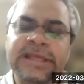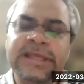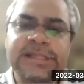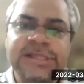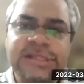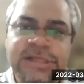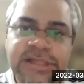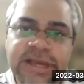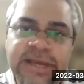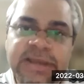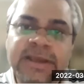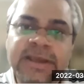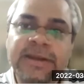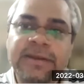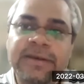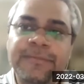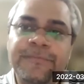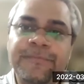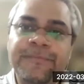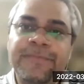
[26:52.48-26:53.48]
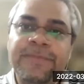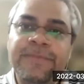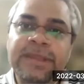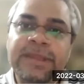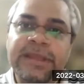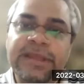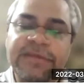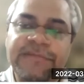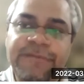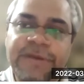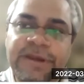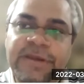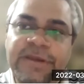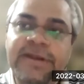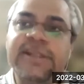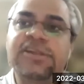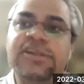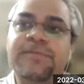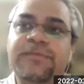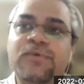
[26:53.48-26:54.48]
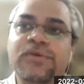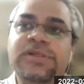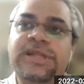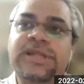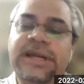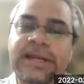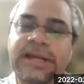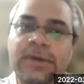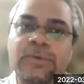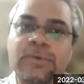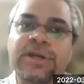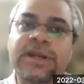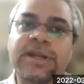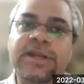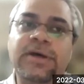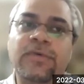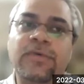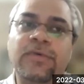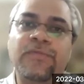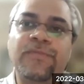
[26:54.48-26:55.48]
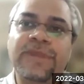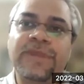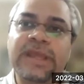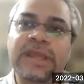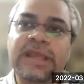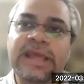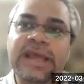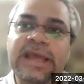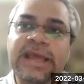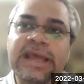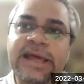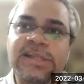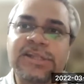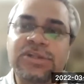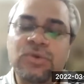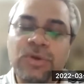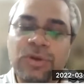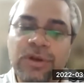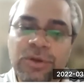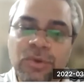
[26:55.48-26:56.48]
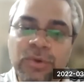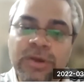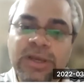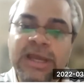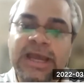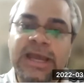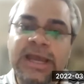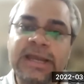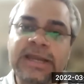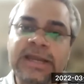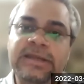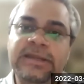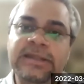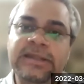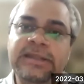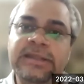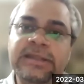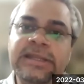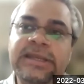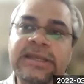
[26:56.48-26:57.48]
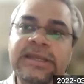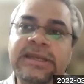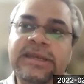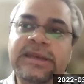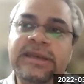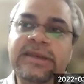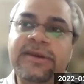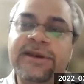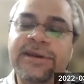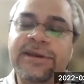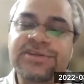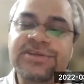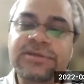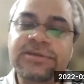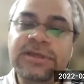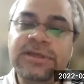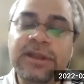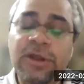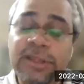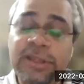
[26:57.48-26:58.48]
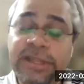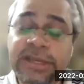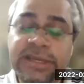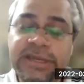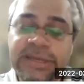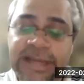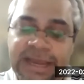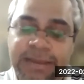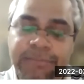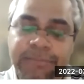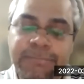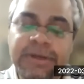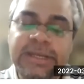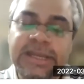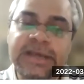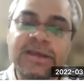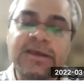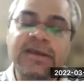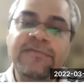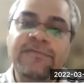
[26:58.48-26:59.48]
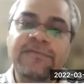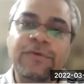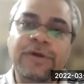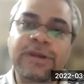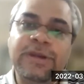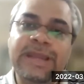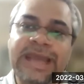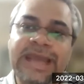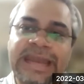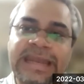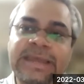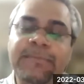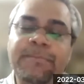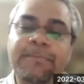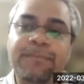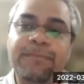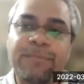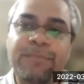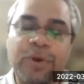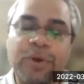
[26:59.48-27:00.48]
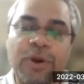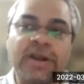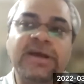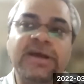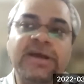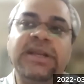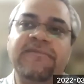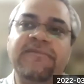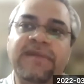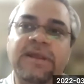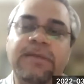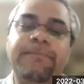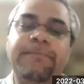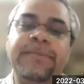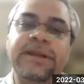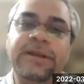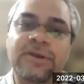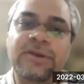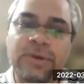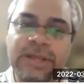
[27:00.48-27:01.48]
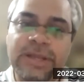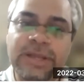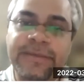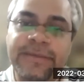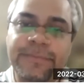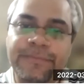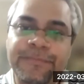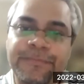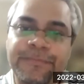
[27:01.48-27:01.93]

Second, if we transpose that out now, as you look at the traditional the time taken for any product development today,